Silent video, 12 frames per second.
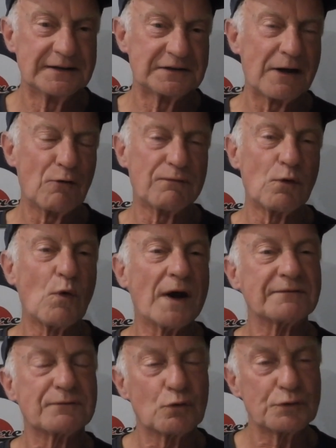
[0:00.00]
is a helpful
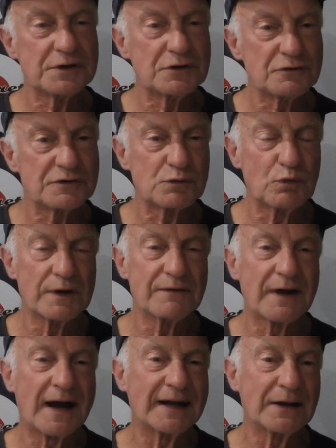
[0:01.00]
one for all use
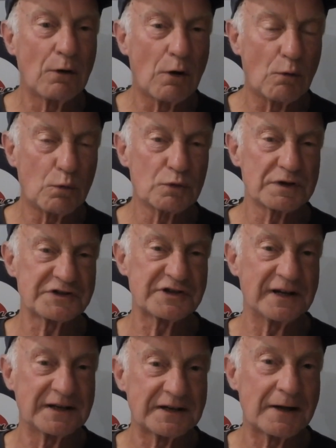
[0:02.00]
with a hot water
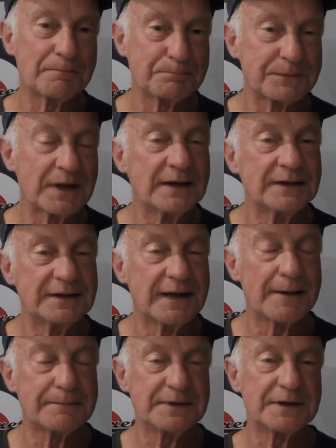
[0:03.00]
cylinder
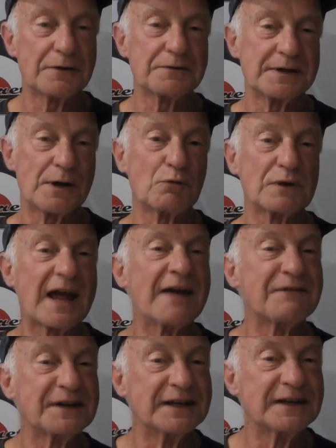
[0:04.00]
yeah you know the old
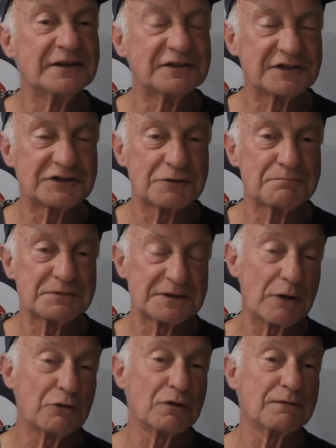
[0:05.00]
F&E system
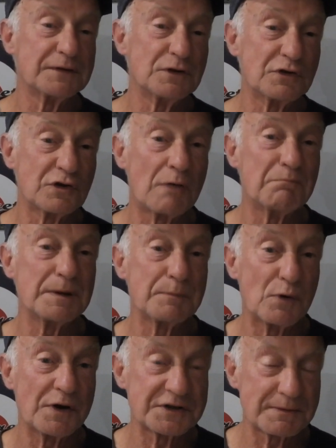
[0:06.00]
no good for you combi
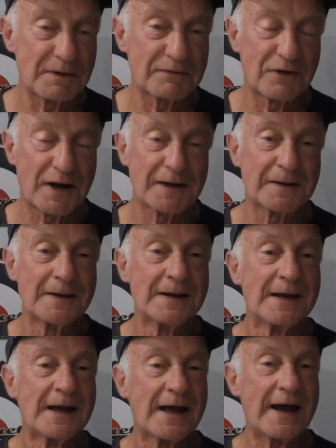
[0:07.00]
boys I'm afraid
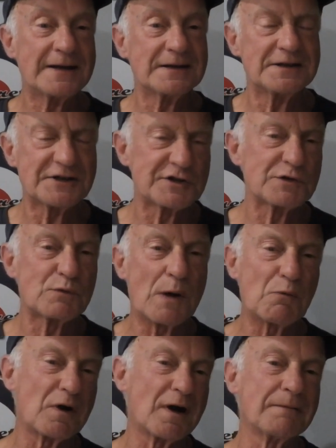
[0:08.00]
and this is
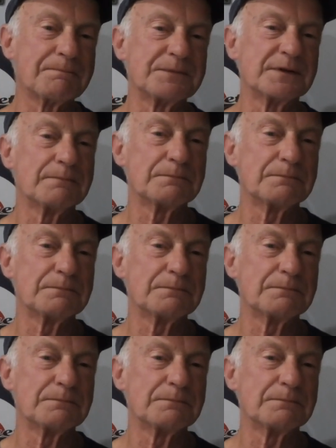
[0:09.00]
one where I